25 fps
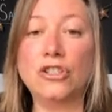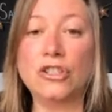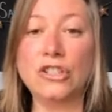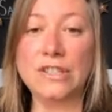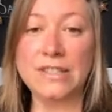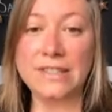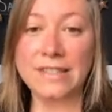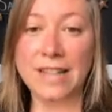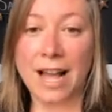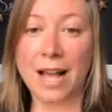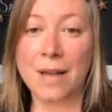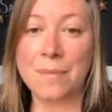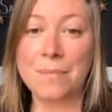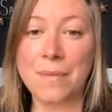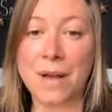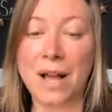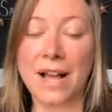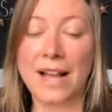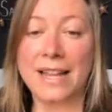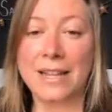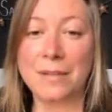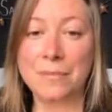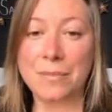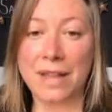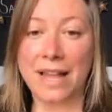Stop
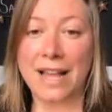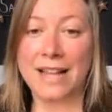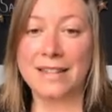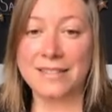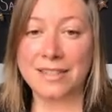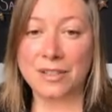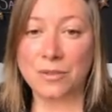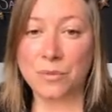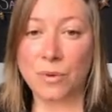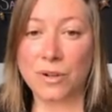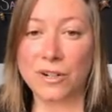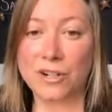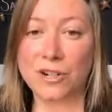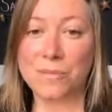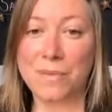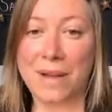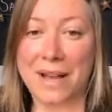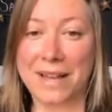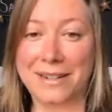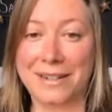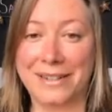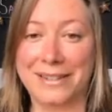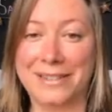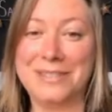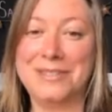buying plastic water
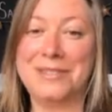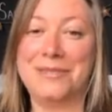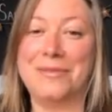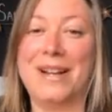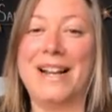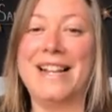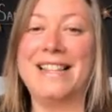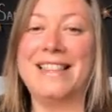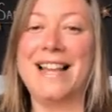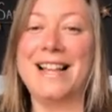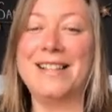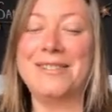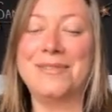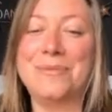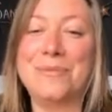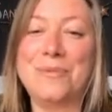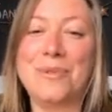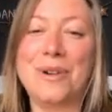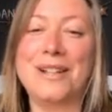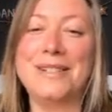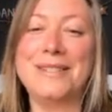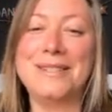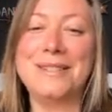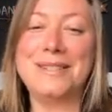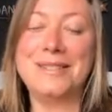bottles, right? That's
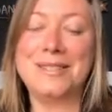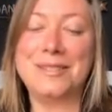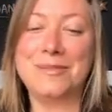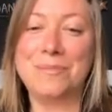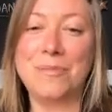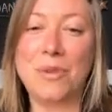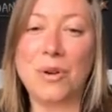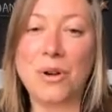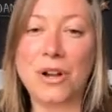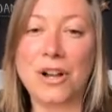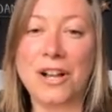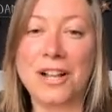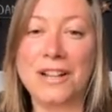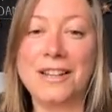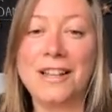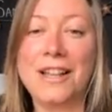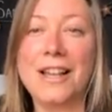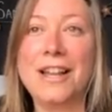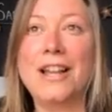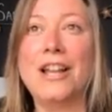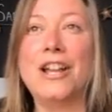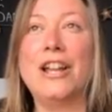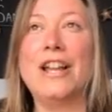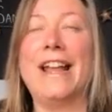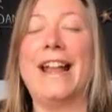one small,
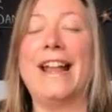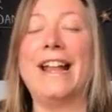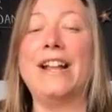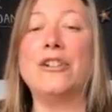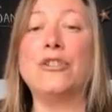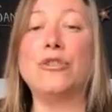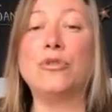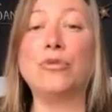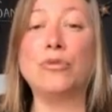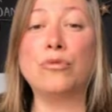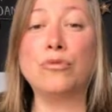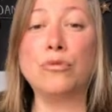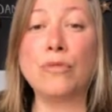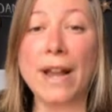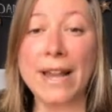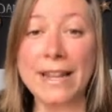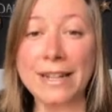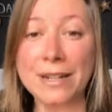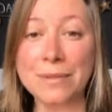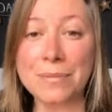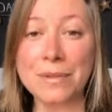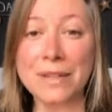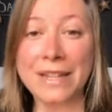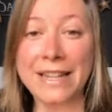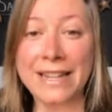
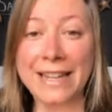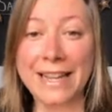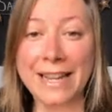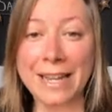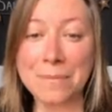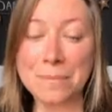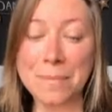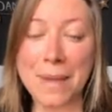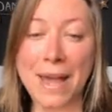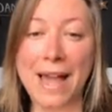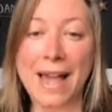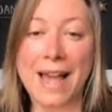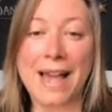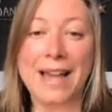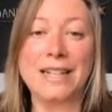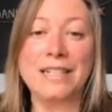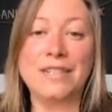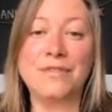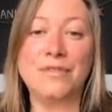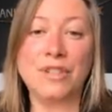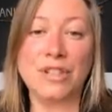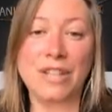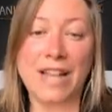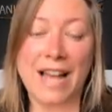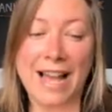incredibly
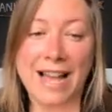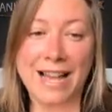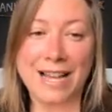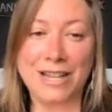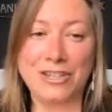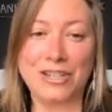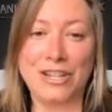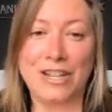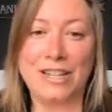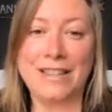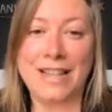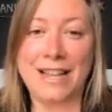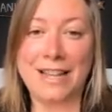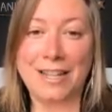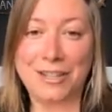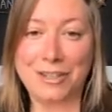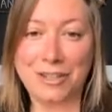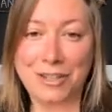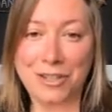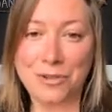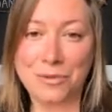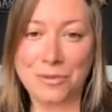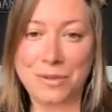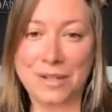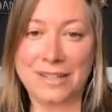impactful action that
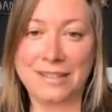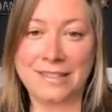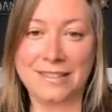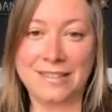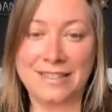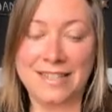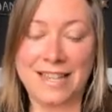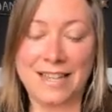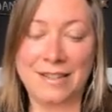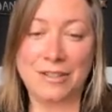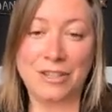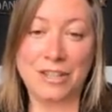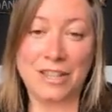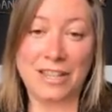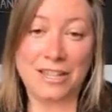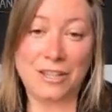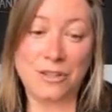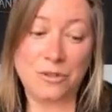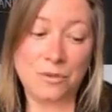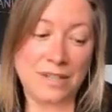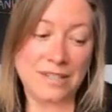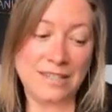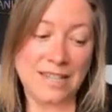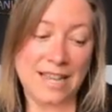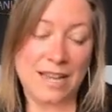you can
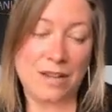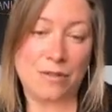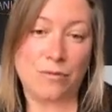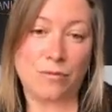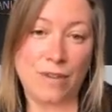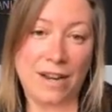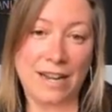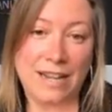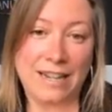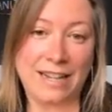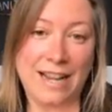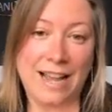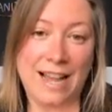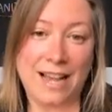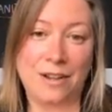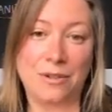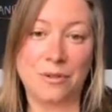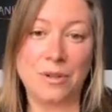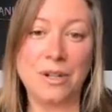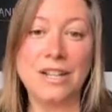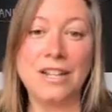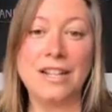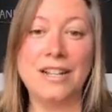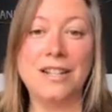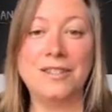take right
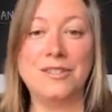now.